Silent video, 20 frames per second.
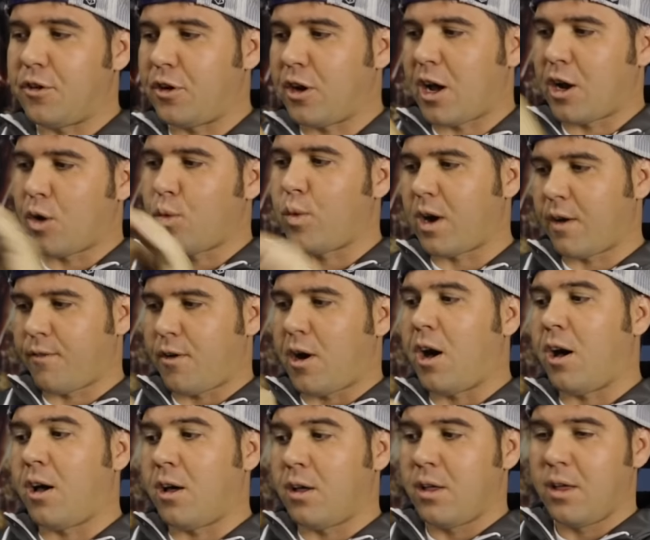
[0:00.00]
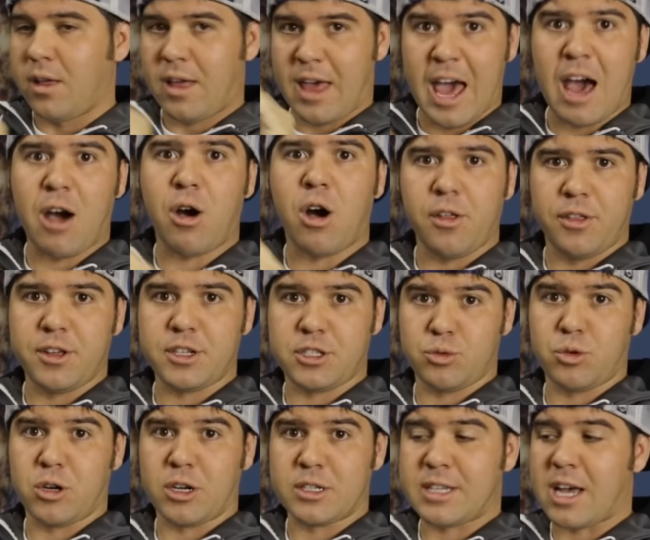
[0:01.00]
you're not aware of how, how all
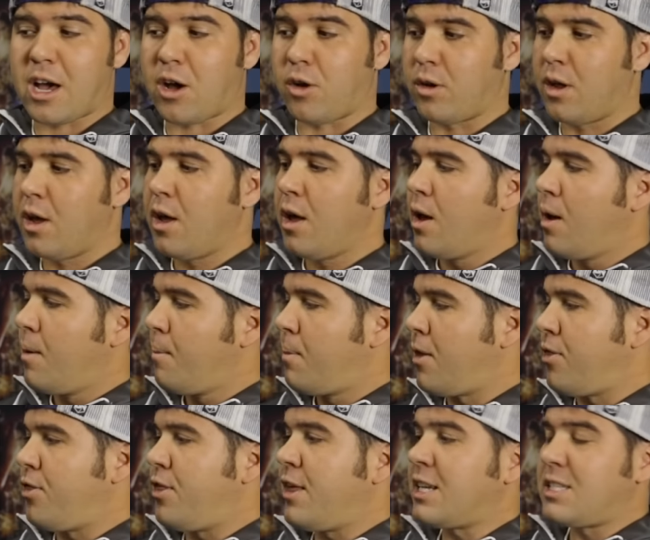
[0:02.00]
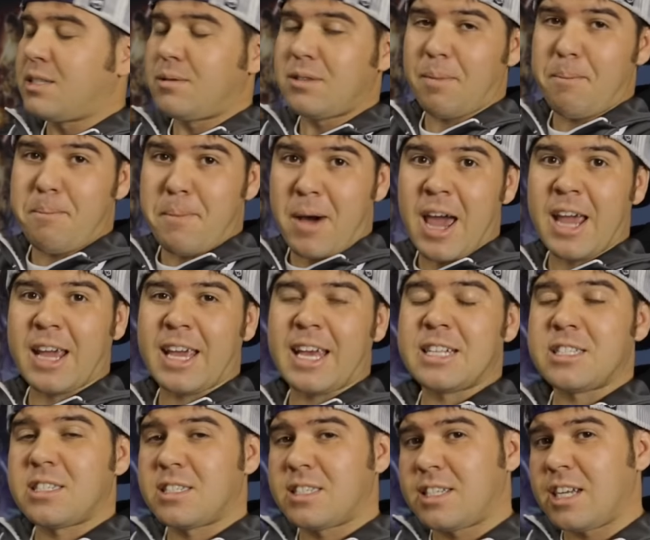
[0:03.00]
this works out. But this mic,
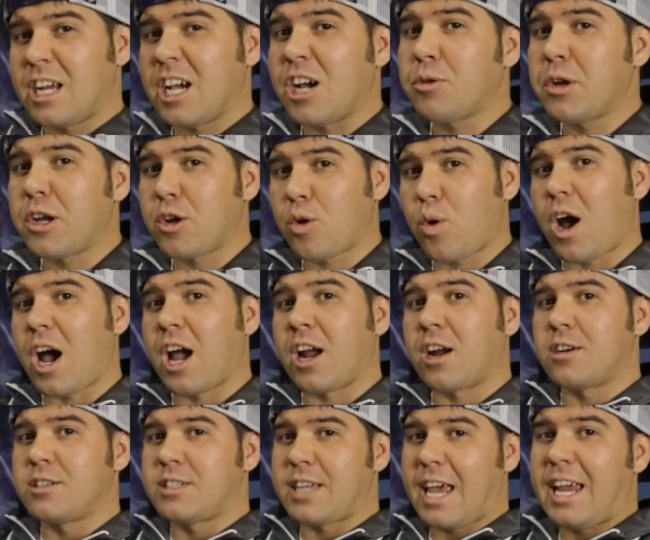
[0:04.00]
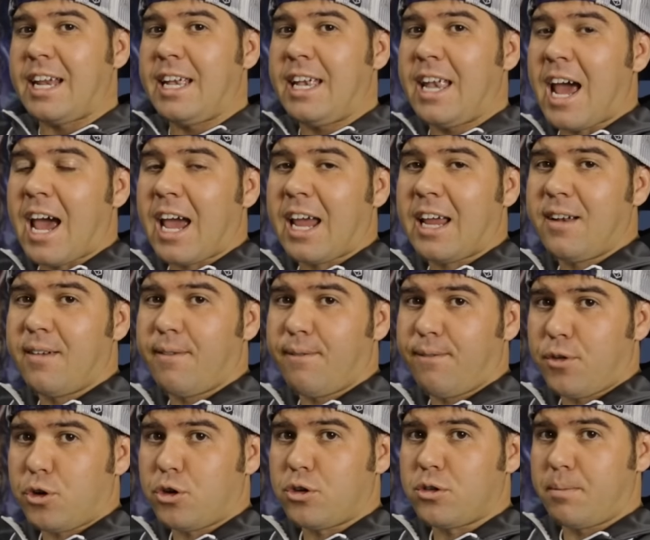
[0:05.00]
it still requires a
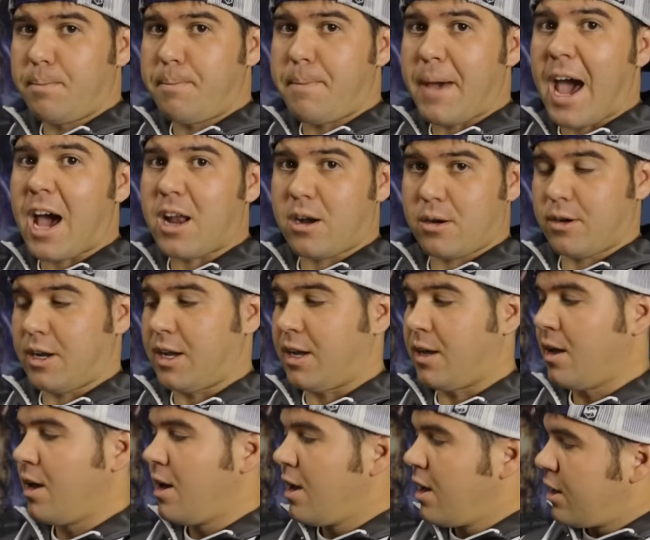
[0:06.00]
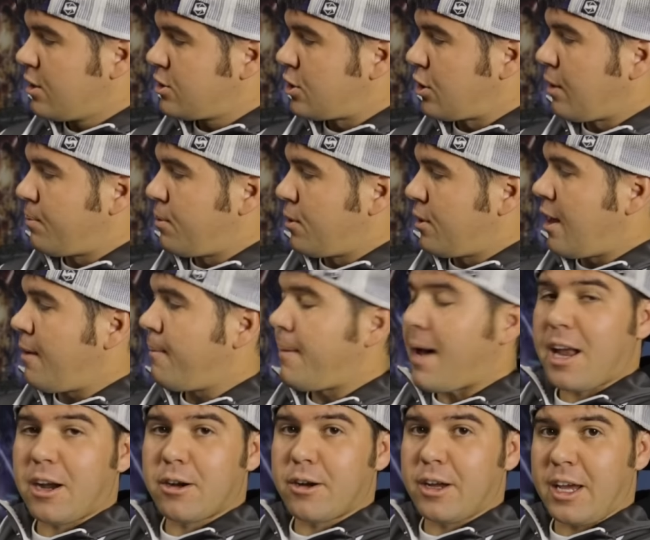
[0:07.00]
9 volt battery. So you can put that
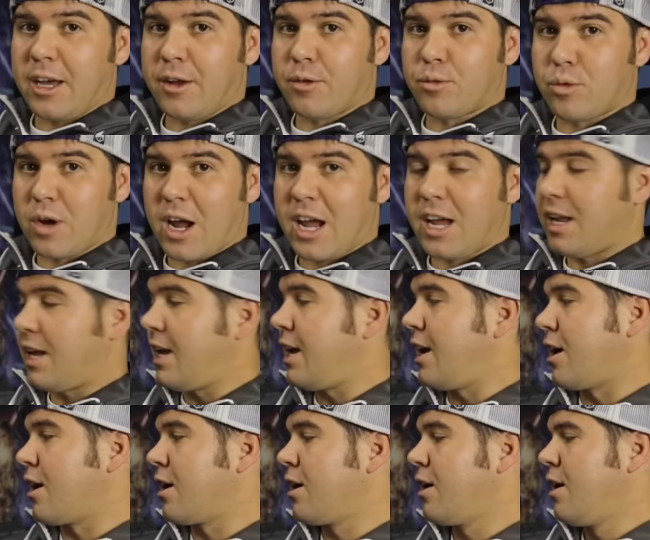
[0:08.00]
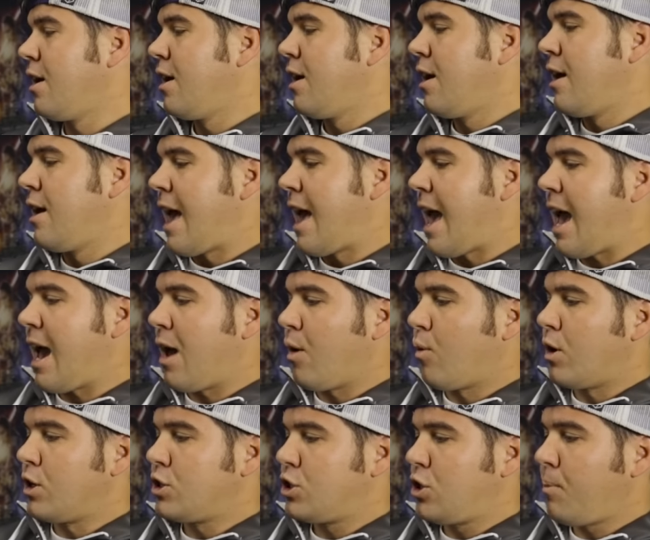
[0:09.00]
battery in right here.
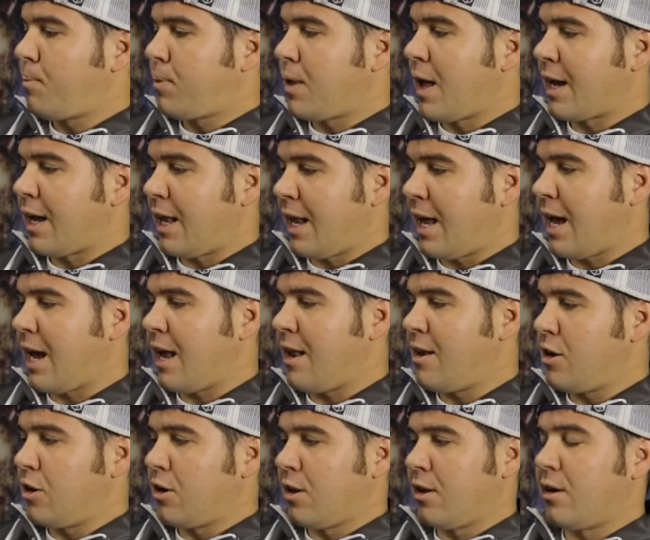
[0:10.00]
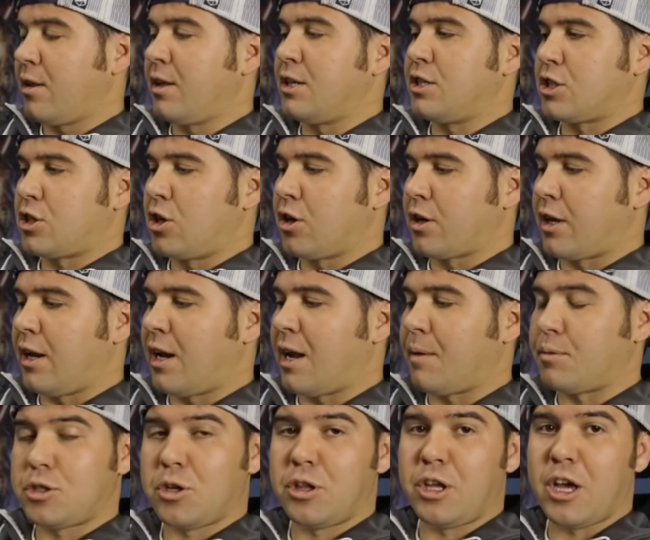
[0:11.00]
And once you plug it in, you're literally just hooking it
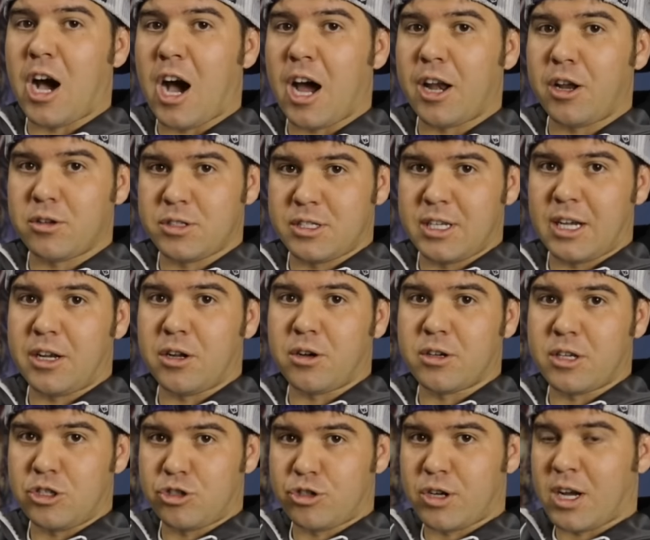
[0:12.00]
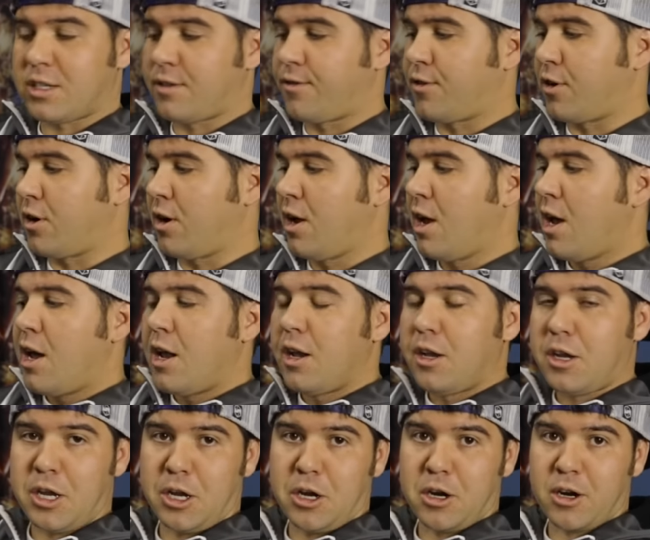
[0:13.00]
up so the audio signal can transfer
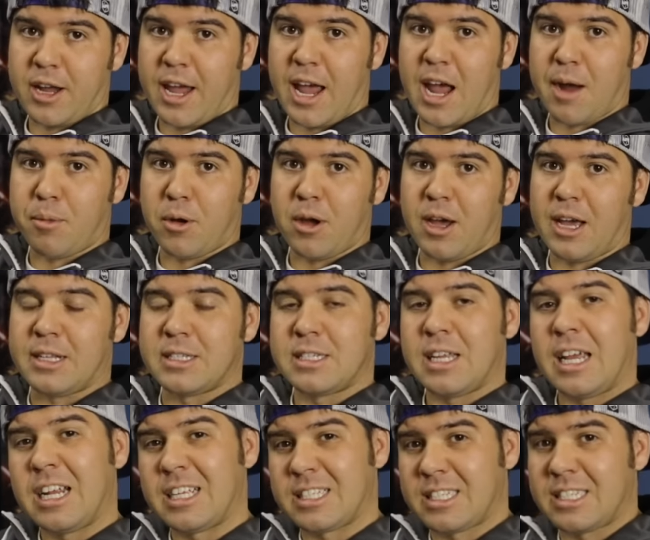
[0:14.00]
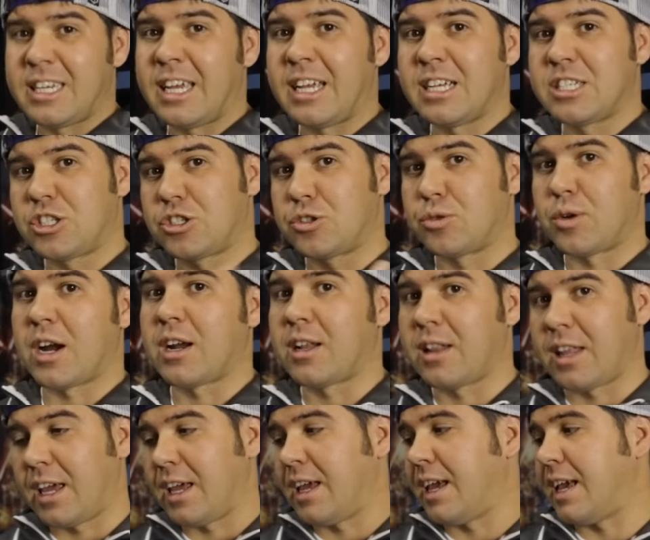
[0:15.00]
to your camera and it syncs
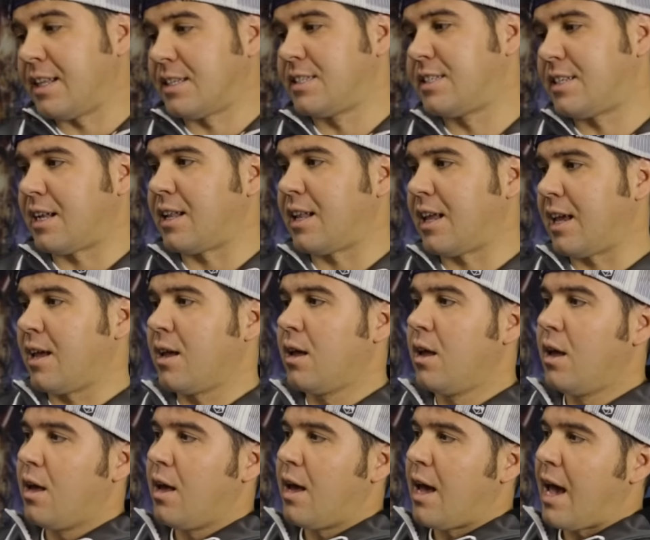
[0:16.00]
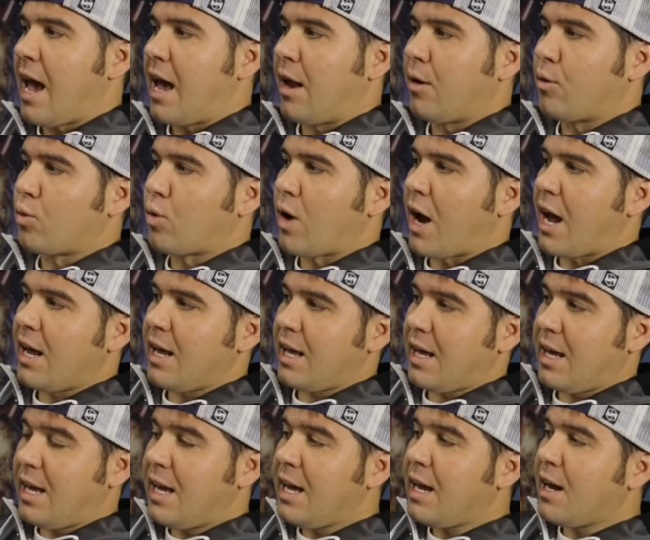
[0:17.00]
directly instantly. And right
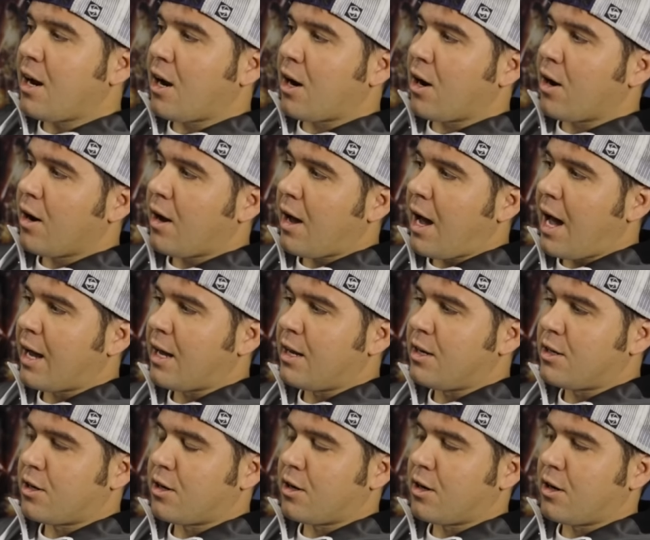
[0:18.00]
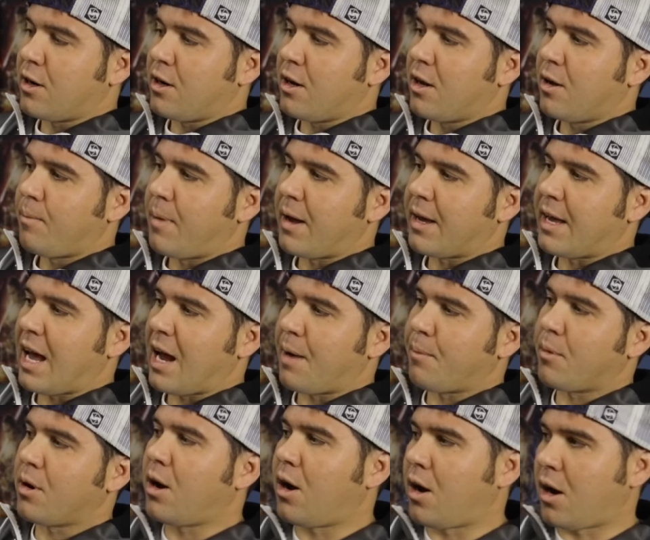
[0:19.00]
here, I can turn my
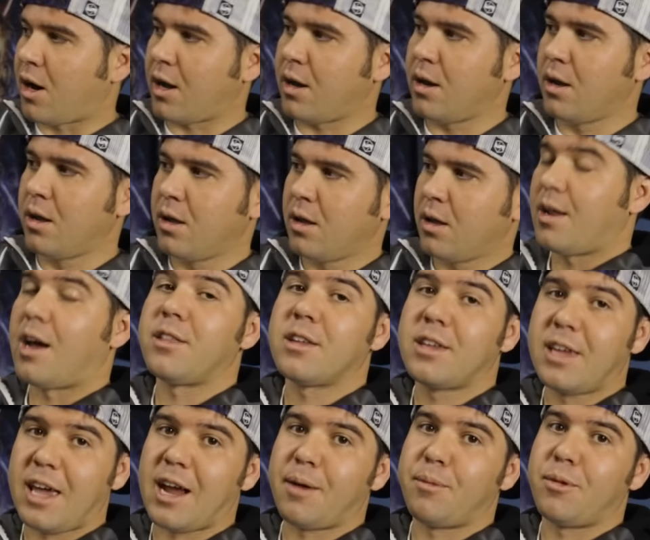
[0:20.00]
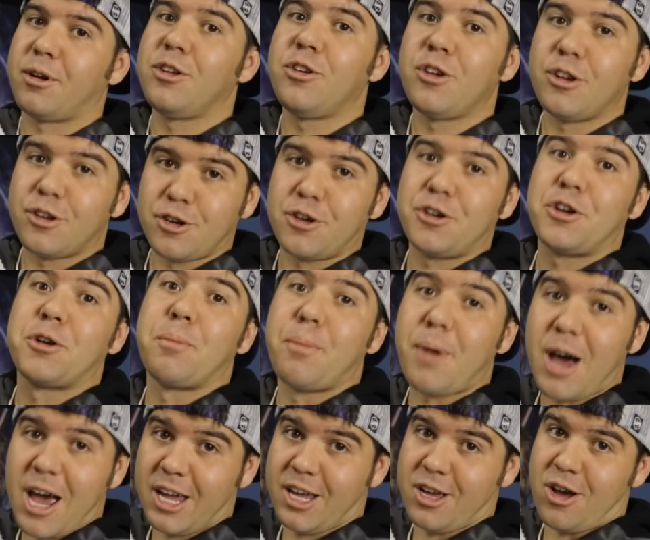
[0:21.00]
camera on, not the camera, you can turn your
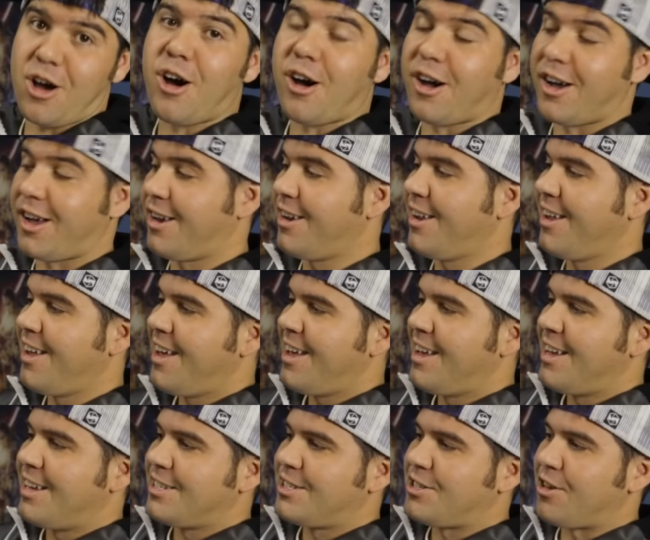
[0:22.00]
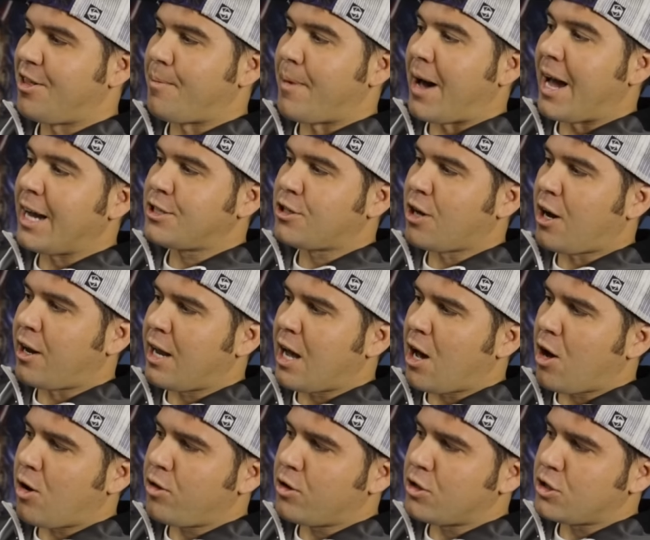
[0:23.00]
mic on. So the mic's on.
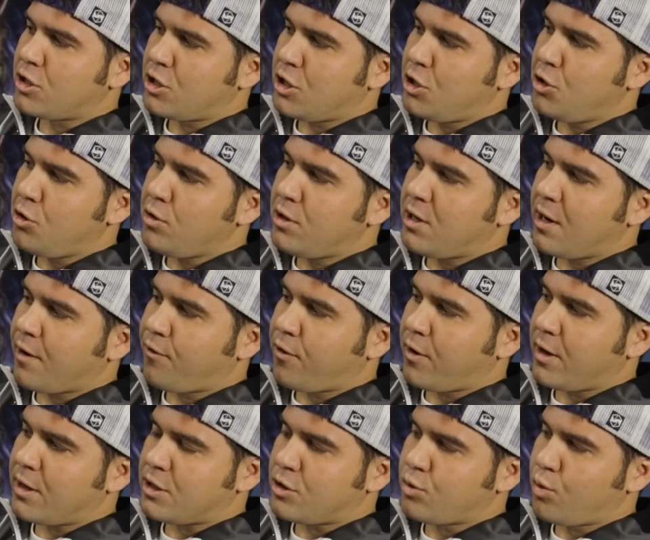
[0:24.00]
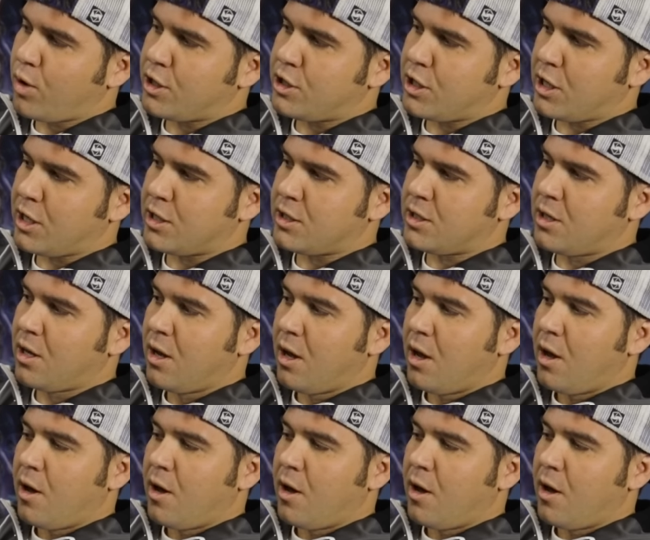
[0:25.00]
Now there's two different switches